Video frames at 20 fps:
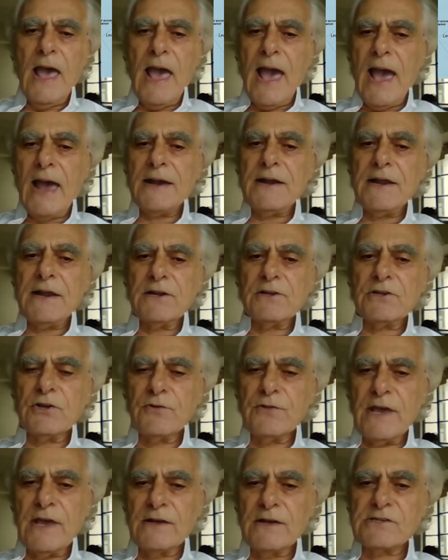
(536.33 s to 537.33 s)
Adding to
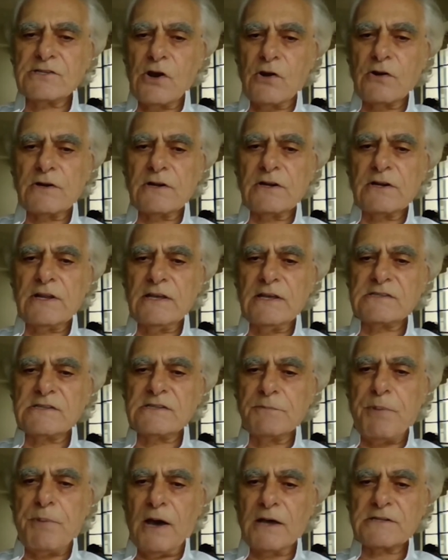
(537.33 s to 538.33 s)
the uncertainty is the
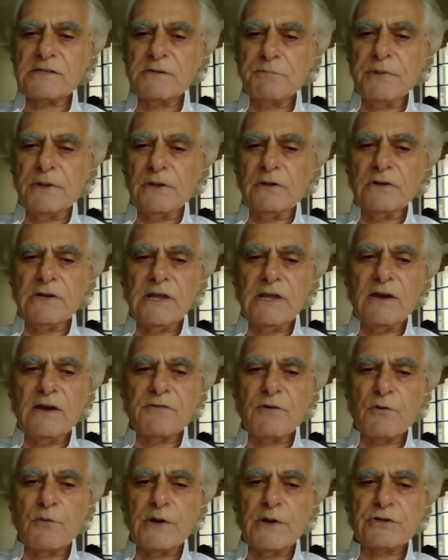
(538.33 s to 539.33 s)
possibility of
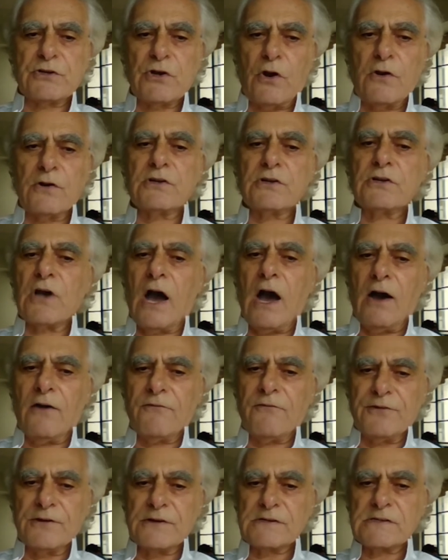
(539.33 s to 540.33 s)
a return to
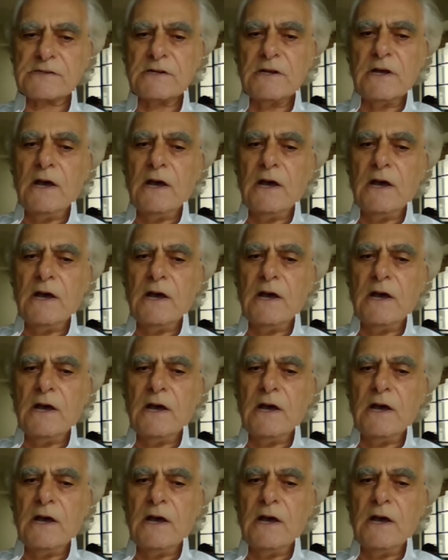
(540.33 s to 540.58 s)
office